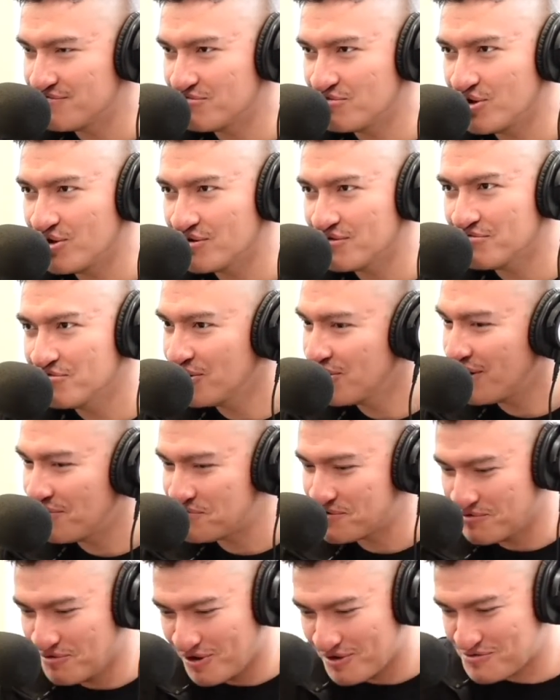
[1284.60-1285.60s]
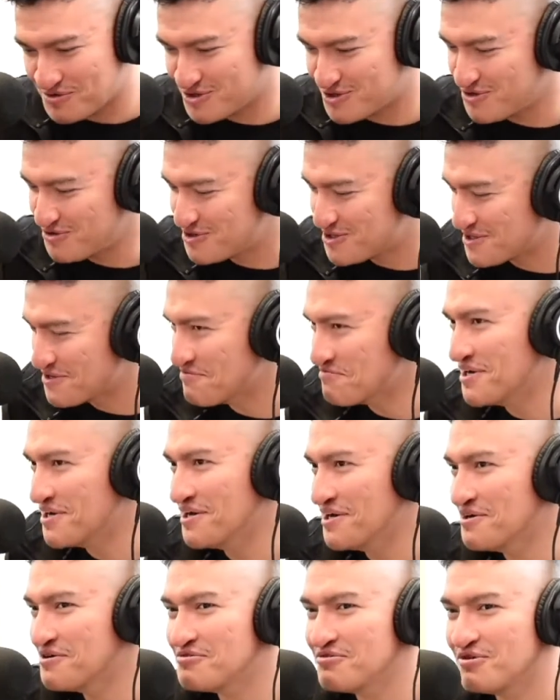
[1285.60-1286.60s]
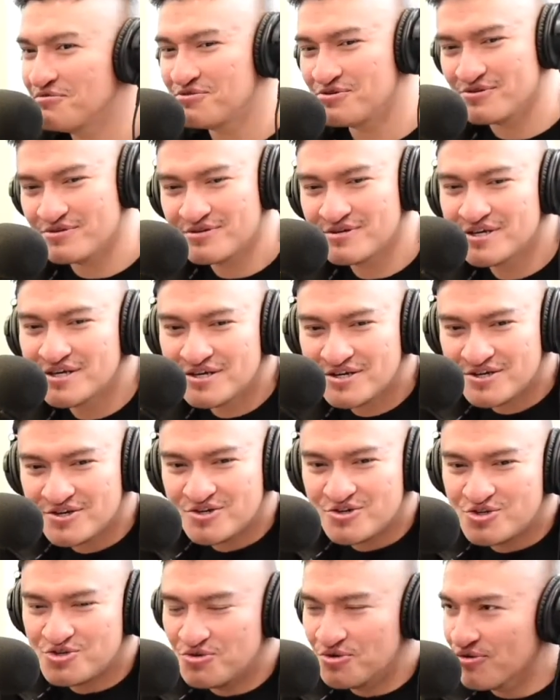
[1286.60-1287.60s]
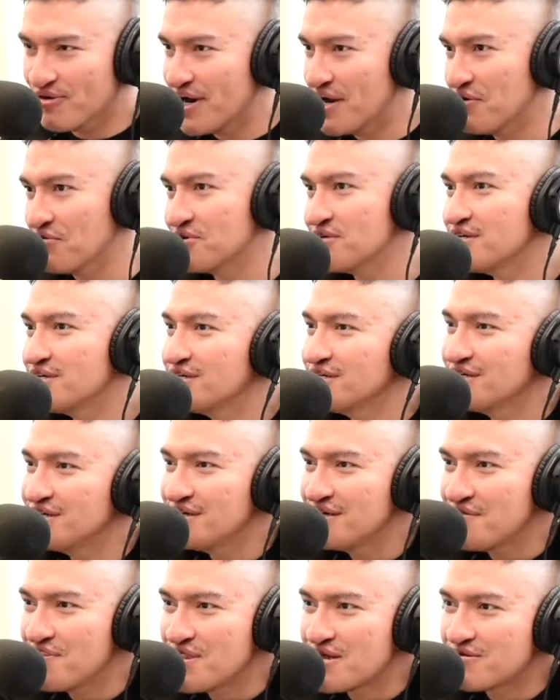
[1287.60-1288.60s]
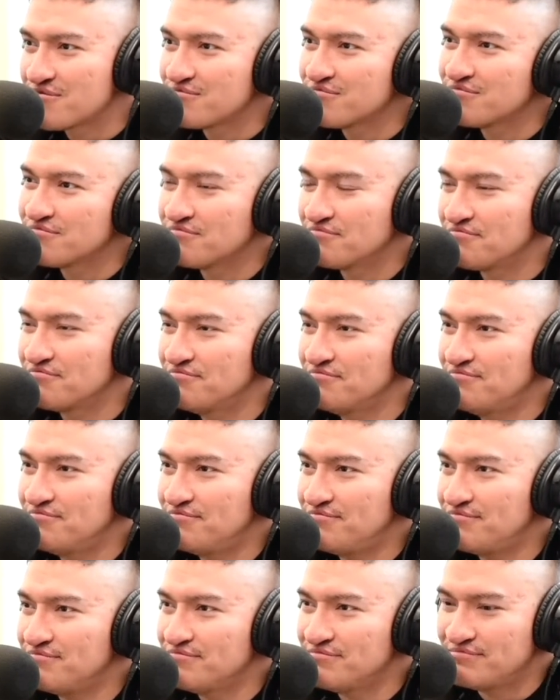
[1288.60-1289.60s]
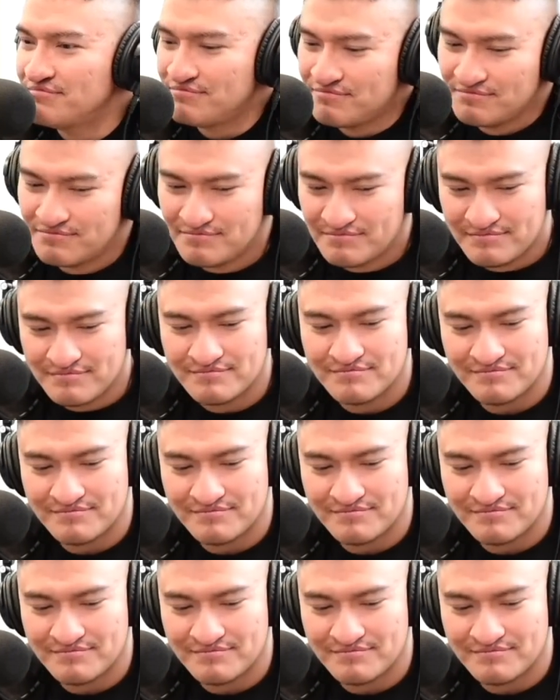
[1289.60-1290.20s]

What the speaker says: And we'll have to shoot some. We'll have to shoot around. Yeah, I mean, Shepherd Hollow is